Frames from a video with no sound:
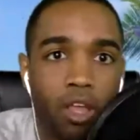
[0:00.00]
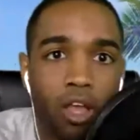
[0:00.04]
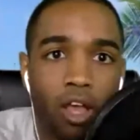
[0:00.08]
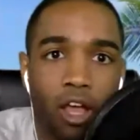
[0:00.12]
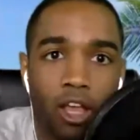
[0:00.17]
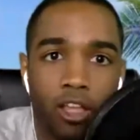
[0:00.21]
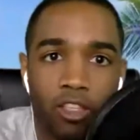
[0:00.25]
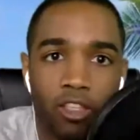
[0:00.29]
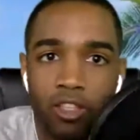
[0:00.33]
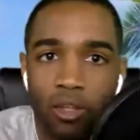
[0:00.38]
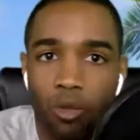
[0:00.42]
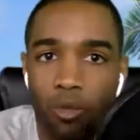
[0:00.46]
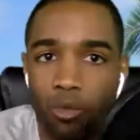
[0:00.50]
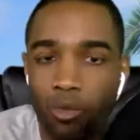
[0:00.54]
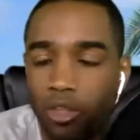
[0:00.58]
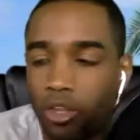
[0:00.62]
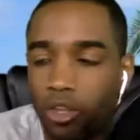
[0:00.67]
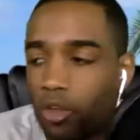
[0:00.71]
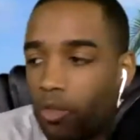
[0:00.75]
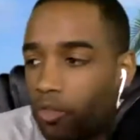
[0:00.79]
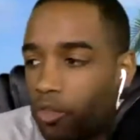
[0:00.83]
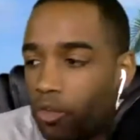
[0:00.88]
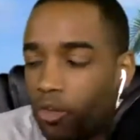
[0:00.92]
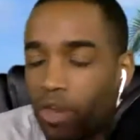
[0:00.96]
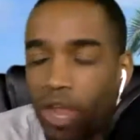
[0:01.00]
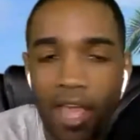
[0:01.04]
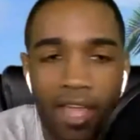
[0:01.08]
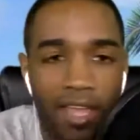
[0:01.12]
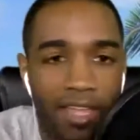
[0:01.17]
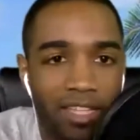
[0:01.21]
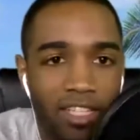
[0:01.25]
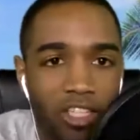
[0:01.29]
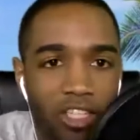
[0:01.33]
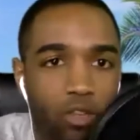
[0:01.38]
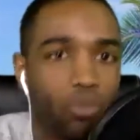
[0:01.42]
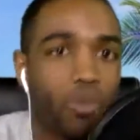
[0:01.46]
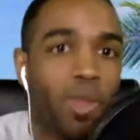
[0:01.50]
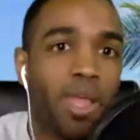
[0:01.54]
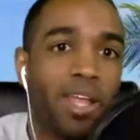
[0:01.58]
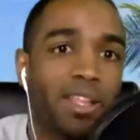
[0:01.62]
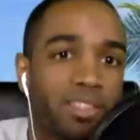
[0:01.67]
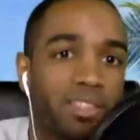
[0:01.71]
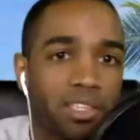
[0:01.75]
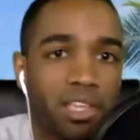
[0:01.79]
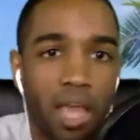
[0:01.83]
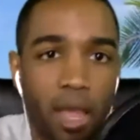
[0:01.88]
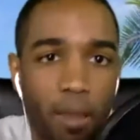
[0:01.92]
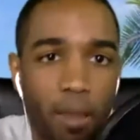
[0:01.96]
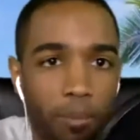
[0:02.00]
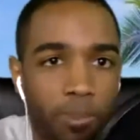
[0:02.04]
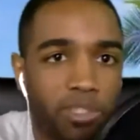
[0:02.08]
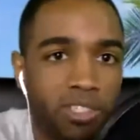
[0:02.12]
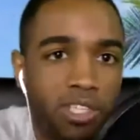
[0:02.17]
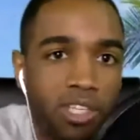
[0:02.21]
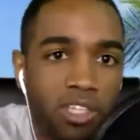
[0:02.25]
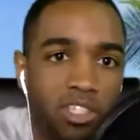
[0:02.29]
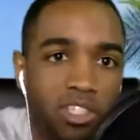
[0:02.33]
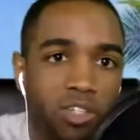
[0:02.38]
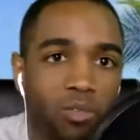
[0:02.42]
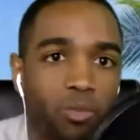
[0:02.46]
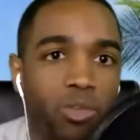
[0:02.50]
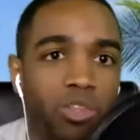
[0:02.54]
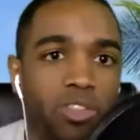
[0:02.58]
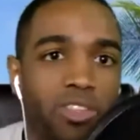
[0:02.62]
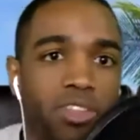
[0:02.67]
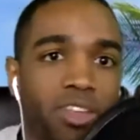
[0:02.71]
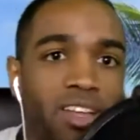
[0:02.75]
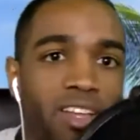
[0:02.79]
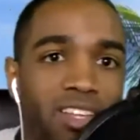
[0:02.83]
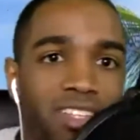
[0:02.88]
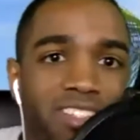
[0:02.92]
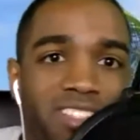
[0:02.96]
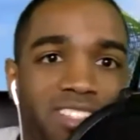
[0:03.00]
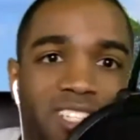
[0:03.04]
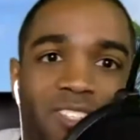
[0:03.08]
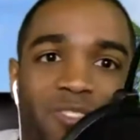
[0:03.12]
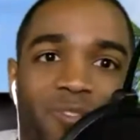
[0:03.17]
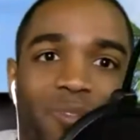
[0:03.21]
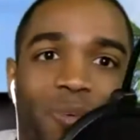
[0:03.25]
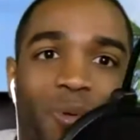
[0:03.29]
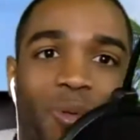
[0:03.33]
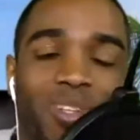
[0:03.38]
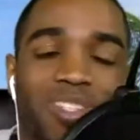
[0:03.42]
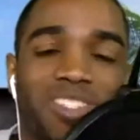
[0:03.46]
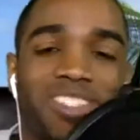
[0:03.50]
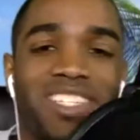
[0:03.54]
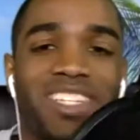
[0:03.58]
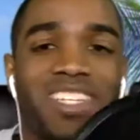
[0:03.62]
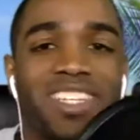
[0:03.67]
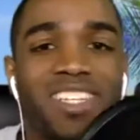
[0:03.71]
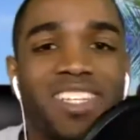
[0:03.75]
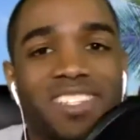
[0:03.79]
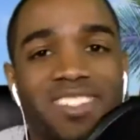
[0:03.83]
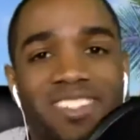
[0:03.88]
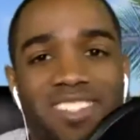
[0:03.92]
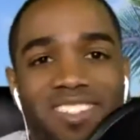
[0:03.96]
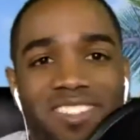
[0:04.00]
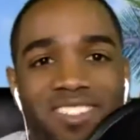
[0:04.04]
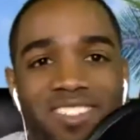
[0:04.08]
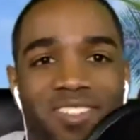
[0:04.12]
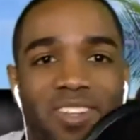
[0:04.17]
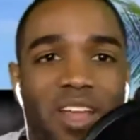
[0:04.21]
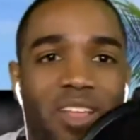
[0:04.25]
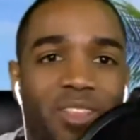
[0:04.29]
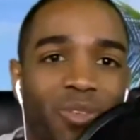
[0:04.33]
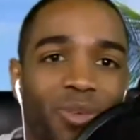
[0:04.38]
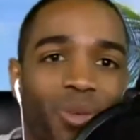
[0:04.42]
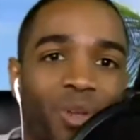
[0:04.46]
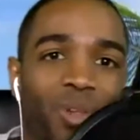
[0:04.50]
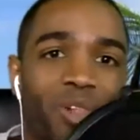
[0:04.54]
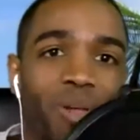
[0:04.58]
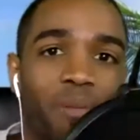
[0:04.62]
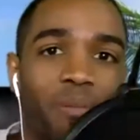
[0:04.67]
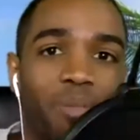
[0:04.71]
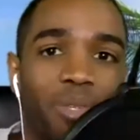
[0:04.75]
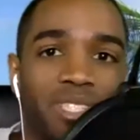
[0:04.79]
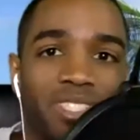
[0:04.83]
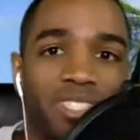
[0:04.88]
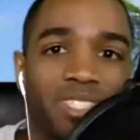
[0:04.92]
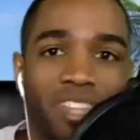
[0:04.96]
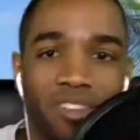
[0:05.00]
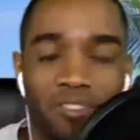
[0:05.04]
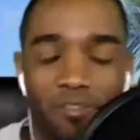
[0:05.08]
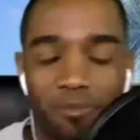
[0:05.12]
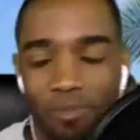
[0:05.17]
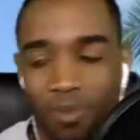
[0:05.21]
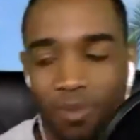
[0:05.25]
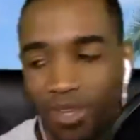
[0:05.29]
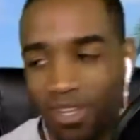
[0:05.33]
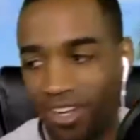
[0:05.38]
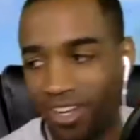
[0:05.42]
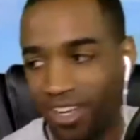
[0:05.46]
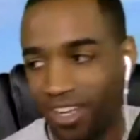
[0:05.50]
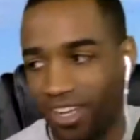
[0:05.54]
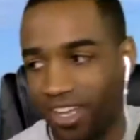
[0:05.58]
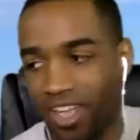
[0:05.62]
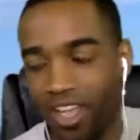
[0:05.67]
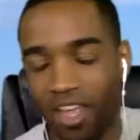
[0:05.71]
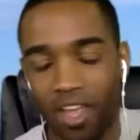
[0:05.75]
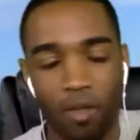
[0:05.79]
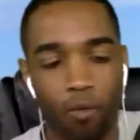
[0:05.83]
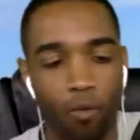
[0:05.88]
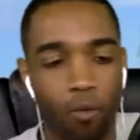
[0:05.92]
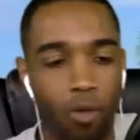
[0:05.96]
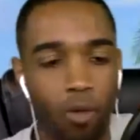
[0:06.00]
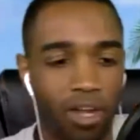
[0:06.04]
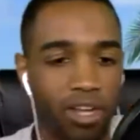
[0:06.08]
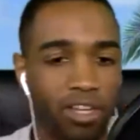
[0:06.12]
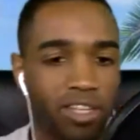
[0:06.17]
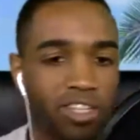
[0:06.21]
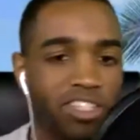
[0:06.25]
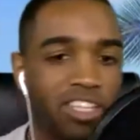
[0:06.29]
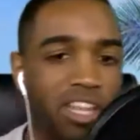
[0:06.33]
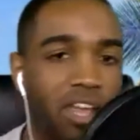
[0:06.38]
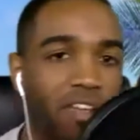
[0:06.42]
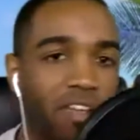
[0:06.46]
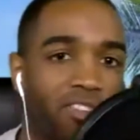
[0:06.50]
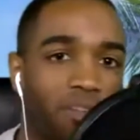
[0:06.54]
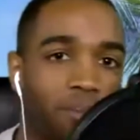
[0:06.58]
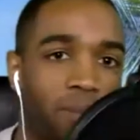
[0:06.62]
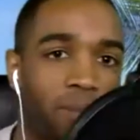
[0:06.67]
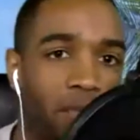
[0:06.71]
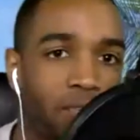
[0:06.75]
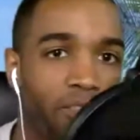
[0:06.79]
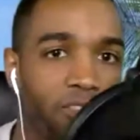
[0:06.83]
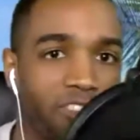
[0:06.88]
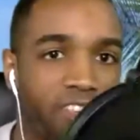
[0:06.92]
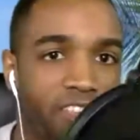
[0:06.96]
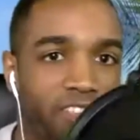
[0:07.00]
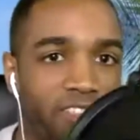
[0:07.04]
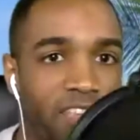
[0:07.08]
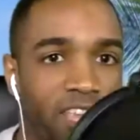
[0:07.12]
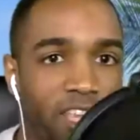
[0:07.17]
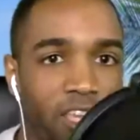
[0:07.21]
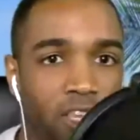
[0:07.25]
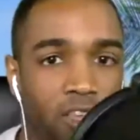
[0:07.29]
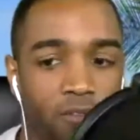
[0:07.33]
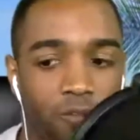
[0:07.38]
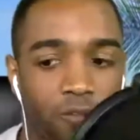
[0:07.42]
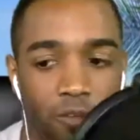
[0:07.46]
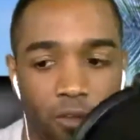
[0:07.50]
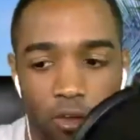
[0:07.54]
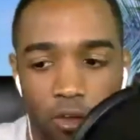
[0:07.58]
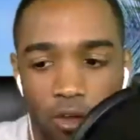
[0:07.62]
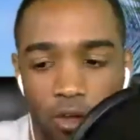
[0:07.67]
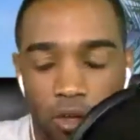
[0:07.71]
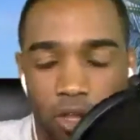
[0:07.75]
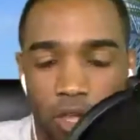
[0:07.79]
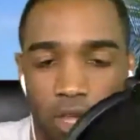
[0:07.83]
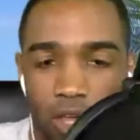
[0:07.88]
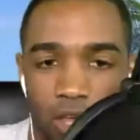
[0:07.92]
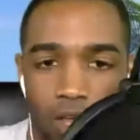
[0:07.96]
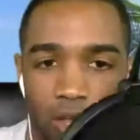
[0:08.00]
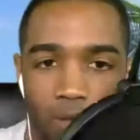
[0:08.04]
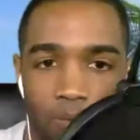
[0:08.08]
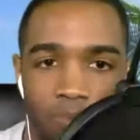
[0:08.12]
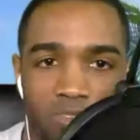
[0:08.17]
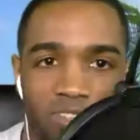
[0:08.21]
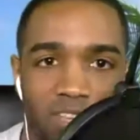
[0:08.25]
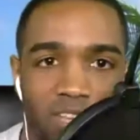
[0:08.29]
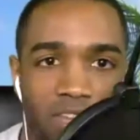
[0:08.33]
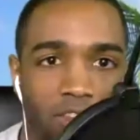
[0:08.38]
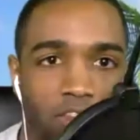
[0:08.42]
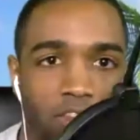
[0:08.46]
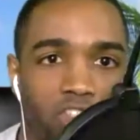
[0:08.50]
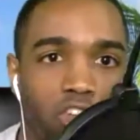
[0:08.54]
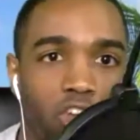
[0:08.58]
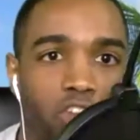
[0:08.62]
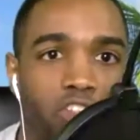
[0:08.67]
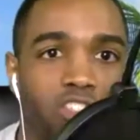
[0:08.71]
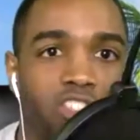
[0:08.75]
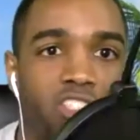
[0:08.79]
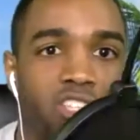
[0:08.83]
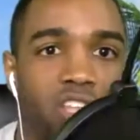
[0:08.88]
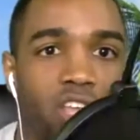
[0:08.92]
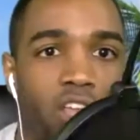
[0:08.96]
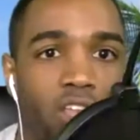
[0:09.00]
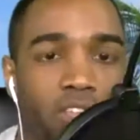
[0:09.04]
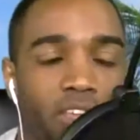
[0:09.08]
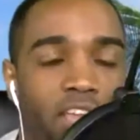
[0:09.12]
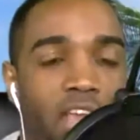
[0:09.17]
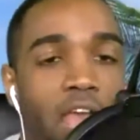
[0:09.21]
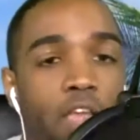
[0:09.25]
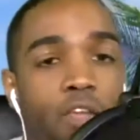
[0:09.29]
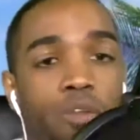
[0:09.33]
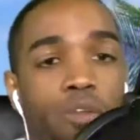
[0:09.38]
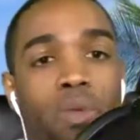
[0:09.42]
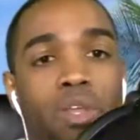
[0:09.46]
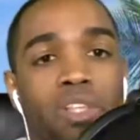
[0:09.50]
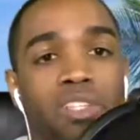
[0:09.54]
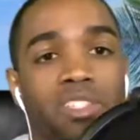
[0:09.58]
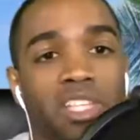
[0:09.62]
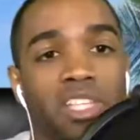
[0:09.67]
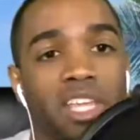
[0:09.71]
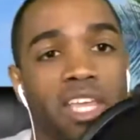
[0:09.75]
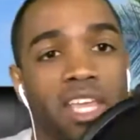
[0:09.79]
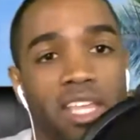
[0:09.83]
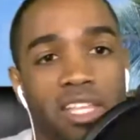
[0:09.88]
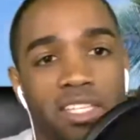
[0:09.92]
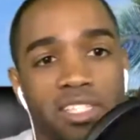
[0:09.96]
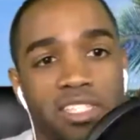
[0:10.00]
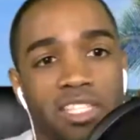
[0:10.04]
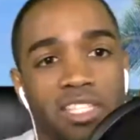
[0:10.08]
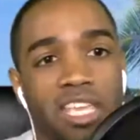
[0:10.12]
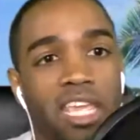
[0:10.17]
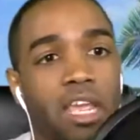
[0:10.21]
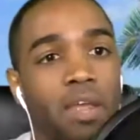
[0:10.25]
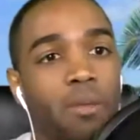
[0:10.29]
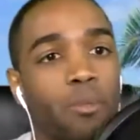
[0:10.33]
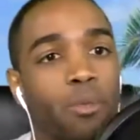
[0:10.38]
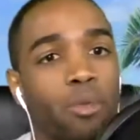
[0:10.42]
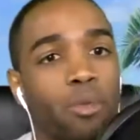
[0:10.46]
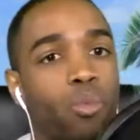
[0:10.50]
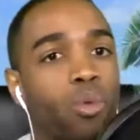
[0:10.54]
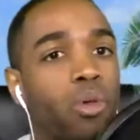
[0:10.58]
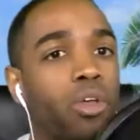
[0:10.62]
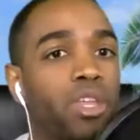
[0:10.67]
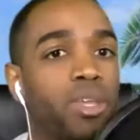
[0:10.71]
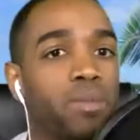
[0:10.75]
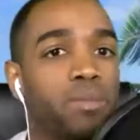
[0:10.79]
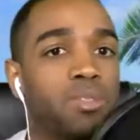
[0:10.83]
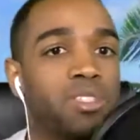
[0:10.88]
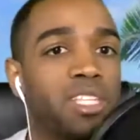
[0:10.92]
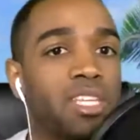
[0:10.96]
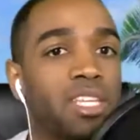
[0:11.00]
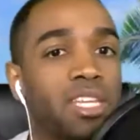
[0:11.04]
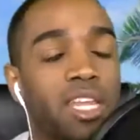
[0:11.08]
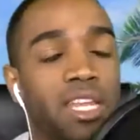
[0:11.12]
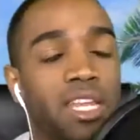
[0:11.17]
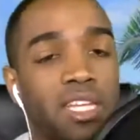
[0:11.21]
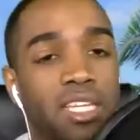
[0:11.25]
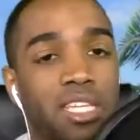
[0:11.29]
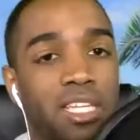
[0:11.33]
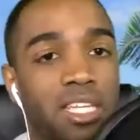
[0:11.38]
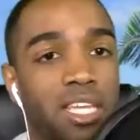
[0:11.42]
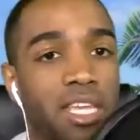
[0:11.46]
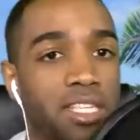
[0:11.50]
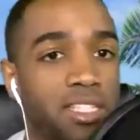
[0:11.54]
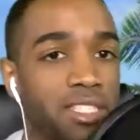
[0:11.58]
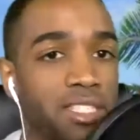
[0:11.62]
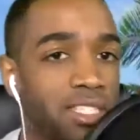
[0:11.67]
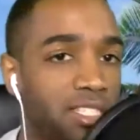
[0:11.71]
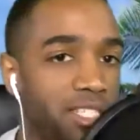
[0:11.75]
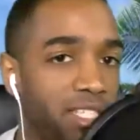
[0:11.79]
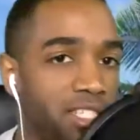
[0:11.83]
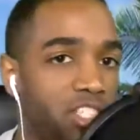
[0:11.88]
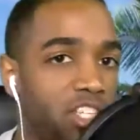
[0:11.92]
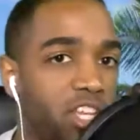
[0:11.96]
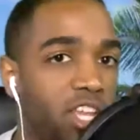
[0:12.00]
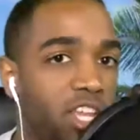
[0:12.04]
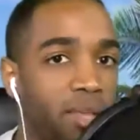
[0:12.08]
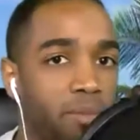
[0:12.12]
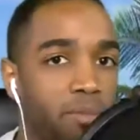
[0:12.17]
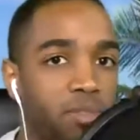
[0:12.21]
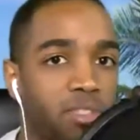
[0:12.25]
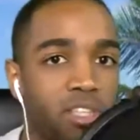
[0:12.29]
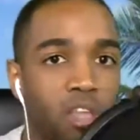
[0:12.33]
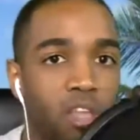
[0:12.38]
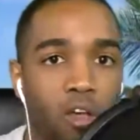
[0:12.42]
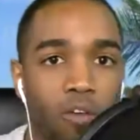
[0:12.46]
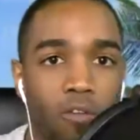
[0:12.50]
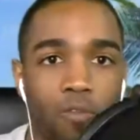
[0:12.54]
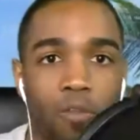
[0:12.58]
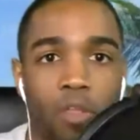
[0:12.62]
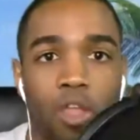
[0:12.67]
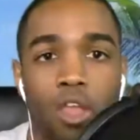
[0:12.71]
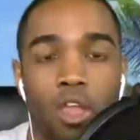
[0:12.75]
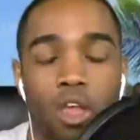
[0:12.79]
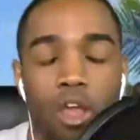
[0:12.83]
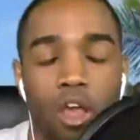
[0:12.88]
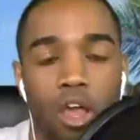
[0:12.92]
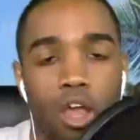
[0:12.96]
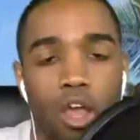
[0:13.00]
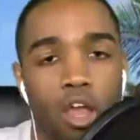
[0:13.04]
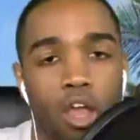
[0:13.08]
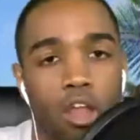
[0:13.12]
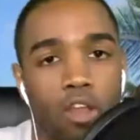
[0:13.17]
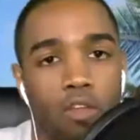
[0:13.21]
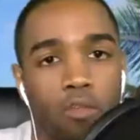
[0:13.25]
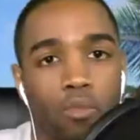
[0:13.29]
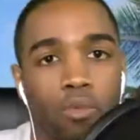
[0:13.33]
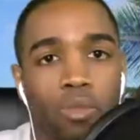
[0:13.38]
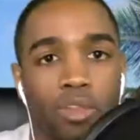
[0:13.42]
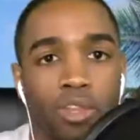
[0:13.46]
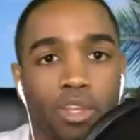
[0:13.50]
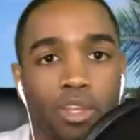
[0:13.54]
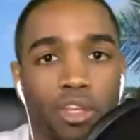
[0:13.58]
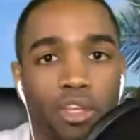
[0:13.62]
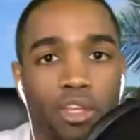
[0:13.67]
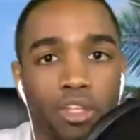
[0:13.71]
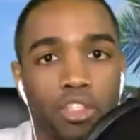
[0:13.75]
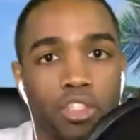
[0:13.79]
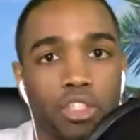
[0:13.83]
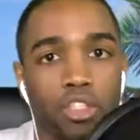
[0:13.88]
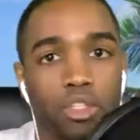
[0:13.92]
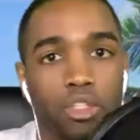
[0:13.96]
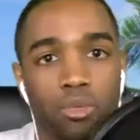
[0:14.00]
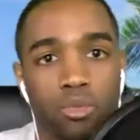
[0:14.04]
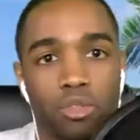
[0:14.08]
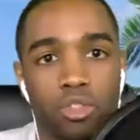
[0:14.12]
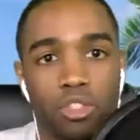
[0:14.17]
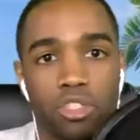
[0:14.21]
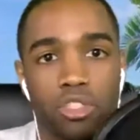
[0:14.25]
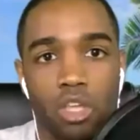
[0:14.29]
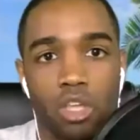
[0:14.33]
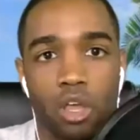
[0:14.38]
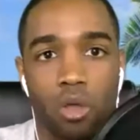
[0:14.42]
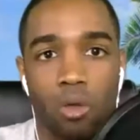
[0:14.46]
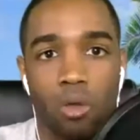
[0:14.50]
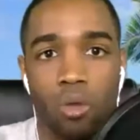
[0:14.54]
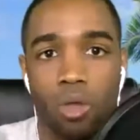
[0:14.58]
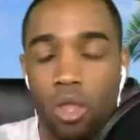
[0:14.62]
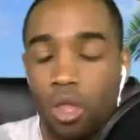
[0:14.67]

So, you know, they're not in direct competition with 614 since they're not doing Columbus stuff, but wanted to shout them out and say thank you for sending the shirts. The guy who runs it is Cameron Williamson, and he is a DJ himself and a really good dude. So